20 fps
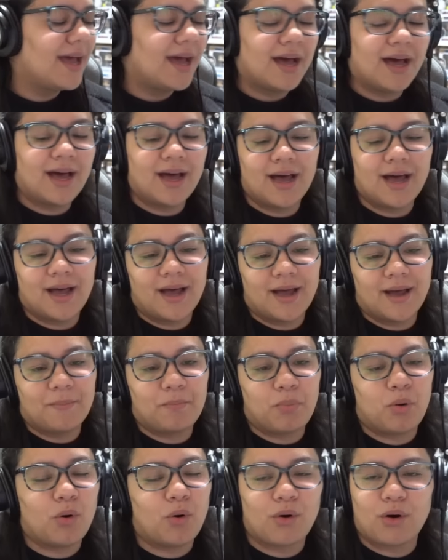Uh,
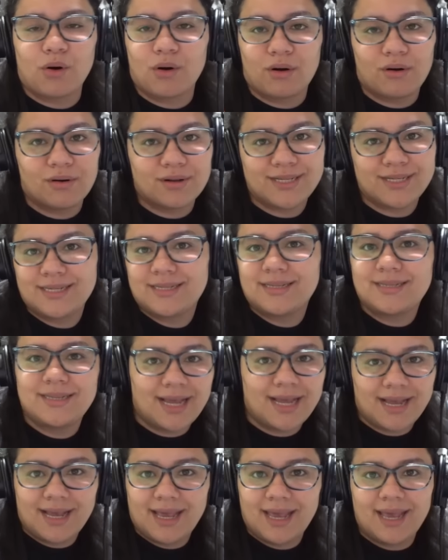poor
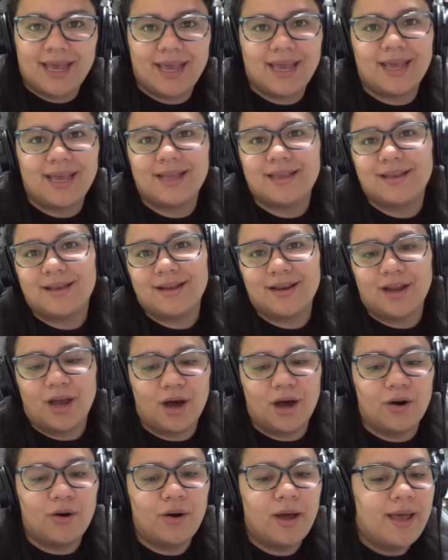Ziggy, you
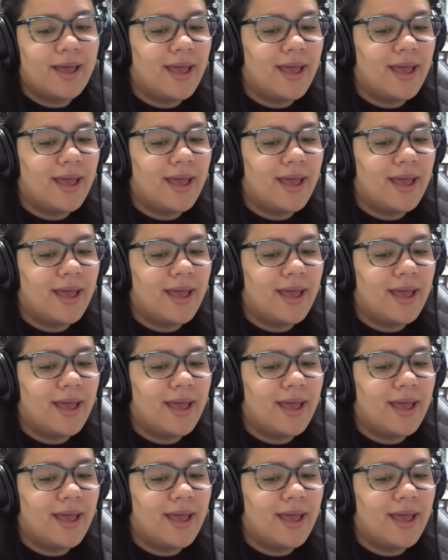know,